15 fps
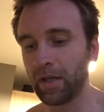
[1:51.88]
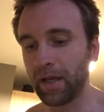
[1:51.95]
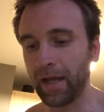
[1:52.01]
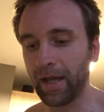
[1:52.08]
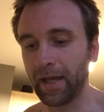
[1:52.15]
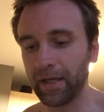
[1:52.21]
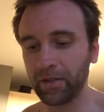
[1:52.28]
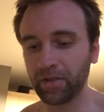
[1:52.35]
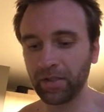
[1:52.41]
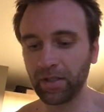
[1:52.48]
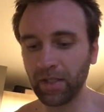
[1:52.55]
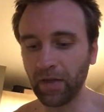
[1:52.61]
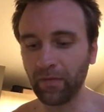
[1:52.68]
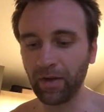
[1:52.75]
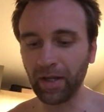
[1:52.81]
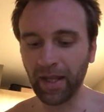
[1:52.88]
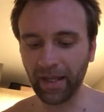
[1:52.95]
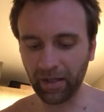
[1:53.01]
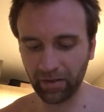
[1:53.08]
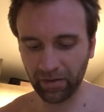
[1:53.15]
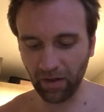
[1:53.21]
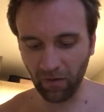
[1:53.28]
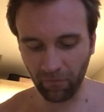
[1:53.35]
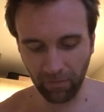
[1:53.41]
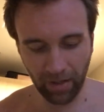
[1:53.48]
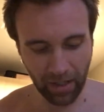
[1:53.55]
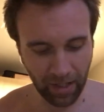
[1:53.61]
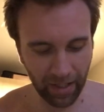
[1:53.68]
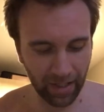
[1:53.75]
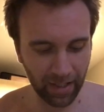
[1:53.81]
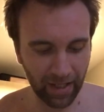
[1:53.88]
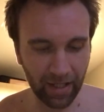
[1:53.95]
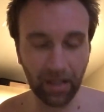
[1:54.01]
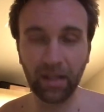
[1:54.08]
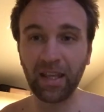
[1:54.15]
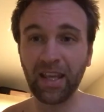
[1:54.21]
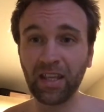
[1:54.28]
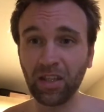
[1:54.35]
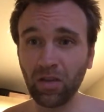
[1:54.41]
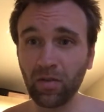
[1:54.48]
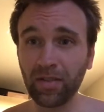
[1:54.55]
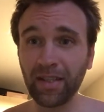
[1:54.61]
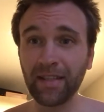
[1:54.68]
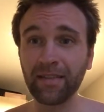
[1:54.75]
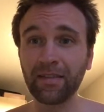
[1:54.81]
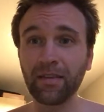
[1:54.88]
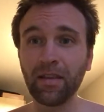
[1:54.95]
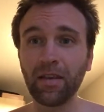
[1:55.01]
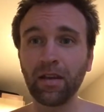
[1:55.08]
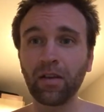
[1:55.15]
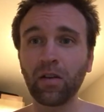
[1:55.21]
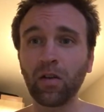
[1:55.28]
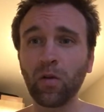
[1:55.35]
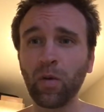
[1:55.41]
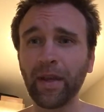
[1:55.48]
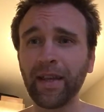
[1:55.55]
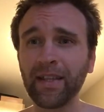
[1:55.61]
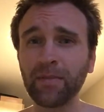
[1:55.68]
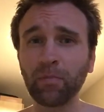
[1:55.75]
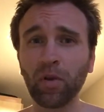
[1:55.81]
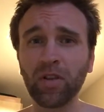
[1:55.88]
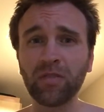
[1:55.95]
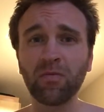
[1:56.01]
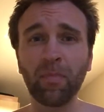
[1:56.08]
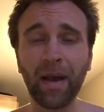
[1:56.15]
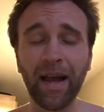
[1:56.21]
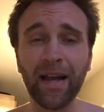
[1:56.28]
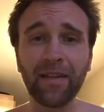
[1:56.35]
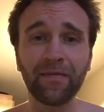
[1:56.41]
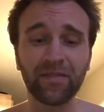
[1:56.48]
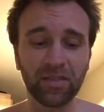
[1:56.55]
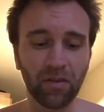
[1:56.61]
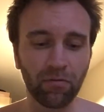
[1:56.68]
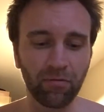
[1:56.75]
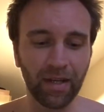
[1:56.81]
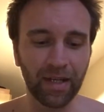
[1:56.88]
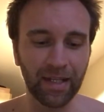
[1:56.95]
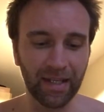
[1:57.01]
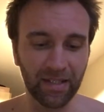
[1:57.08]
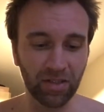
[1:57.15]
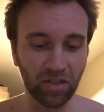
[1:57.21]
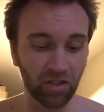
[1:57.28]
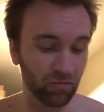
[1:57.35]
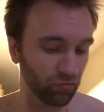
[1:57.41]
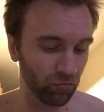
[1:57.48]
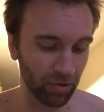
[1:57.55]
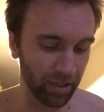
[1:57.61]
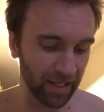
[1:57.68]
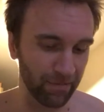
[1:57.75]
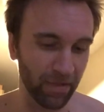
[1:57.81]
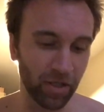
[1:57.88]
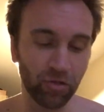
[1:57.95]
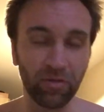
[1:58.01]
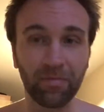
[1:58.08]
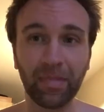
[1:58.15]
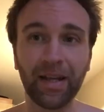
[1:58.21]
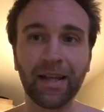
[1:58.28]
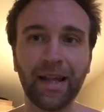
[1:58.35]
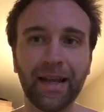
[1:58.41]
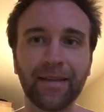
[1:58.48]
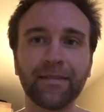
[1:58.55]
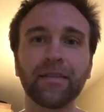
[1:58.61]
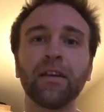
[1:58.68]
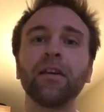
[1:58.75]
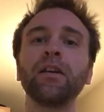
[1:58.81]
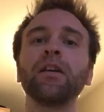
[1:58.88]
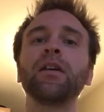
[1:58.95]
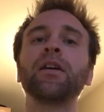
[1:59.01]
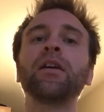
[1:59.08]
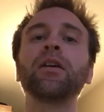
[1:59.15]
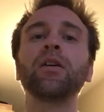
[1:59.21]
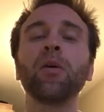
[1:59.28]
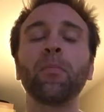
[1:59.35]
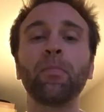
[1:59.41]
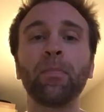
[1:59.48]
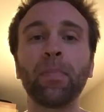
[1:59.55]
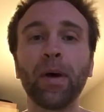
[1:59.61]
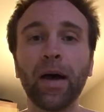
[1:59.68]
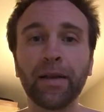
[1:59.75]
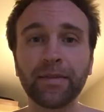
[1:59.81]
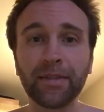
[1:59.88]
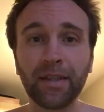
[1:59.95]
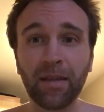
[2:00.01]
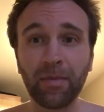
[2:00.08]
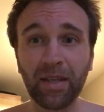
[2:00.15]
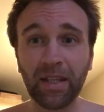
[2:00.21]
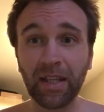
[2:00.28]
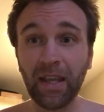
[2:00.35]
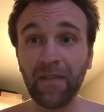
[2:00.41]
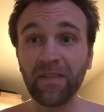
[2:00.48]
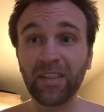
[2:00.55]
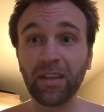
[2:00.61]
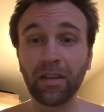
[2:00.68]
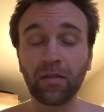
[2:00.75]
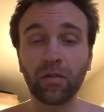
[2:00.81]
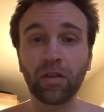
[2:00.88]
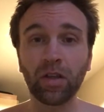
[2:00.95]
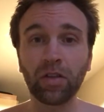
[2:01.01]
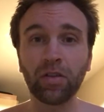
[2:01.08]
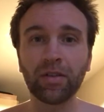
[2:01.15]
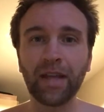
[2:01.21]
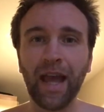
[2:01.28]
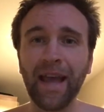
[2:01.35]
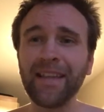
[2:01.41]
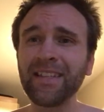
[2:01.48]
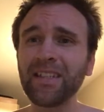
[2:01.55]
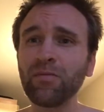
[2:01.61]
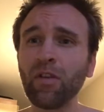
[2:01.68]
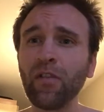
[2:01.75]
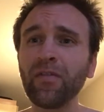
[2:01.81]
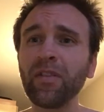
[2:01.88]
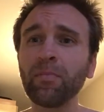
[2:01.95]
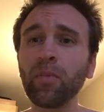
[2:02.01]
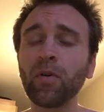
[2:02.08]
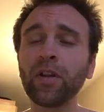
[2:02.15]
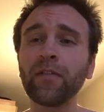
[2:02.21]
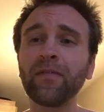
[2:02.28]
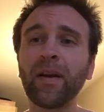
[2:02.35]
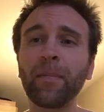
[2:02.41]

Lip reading: and to the other leg. So really it uses the quickest possible path, so really it's just really measuring my legs. But it gives a good estimate of the body fat